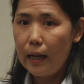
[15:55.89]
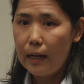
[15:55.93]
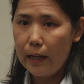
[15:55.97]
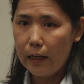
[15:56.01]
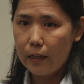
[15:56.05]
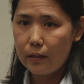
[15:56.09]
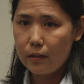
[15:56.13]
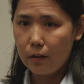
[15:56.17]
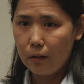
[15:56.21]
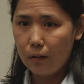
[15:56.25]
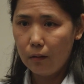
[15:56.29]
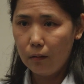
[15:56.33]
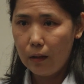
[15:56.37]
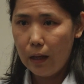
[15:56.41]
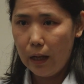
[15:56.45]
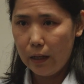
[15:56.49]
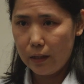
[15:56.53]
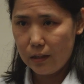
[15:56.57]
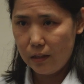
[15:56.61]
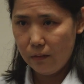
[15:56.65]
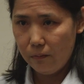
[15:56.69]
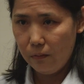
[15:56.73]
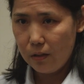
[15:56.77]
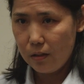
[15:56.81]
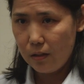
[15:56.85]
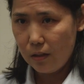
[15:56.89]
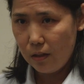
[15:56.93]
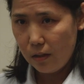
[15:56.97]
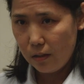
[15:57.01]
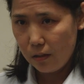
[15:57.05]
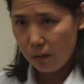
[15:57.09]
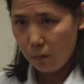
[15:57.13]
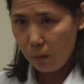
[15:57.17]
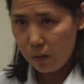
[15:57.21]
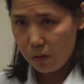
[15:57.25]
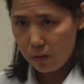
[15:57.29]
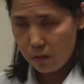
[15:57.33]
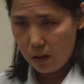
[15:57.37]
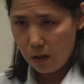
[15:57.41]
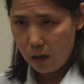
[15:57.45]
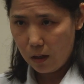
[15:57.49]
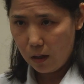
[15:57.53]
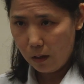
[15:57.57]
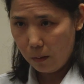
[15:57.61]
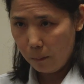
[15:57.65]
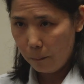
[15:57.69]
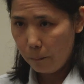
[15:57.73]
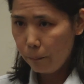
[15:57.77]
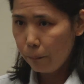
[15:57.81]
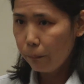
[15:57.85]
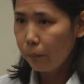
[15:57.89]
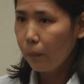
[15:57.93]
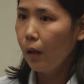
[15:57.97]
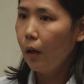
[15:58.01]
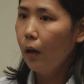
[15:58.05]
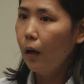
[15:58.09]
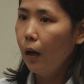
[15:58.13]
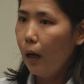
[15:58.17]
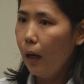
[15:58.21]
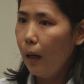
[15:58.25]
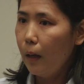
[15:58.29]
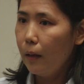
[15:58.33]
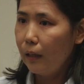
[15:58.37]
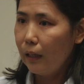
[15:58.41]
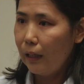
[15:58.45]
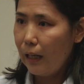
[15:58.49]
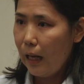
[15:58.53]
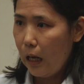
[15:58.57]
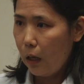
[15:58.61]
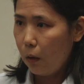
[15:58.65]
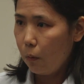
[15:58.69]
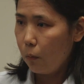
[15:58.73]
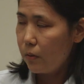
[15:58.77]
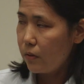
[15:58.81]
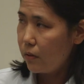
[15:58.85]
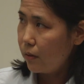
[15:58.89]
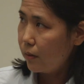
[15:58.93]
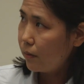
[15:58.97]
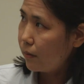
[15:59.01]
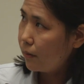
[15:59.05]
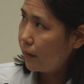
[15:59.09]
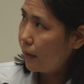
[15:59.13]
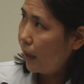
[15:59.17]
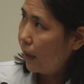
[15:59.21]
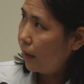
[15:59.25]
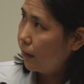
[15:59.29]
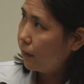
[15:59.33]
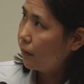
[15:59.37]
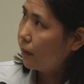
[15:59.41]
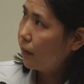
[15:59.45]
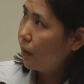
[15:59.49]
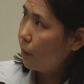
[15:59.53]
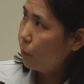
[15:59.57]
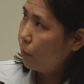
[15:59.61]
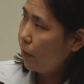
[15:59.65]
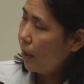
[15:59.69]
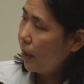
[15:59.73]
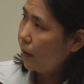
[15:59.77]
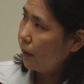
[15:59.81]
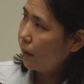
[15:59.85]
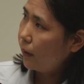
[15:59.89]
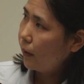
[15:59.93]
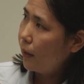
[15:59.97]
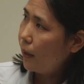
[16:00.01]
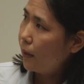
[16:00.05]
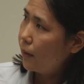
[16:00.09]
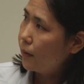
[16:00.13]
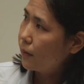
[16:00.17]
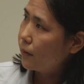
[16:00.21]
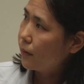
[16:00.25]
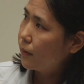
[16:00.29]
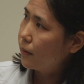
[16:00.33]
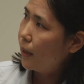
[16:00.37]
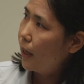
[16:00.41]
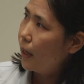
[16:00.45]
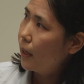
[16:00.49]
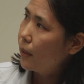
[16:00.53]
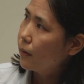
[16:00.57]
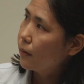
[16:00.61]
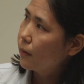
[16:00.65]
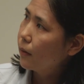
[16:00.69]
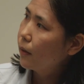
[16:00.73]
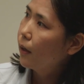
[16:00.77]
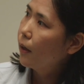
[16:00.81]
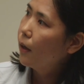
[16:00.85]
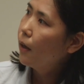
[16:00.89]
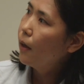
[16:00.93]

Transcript: the electrical activities, which are uh, the languages that the brain can understand.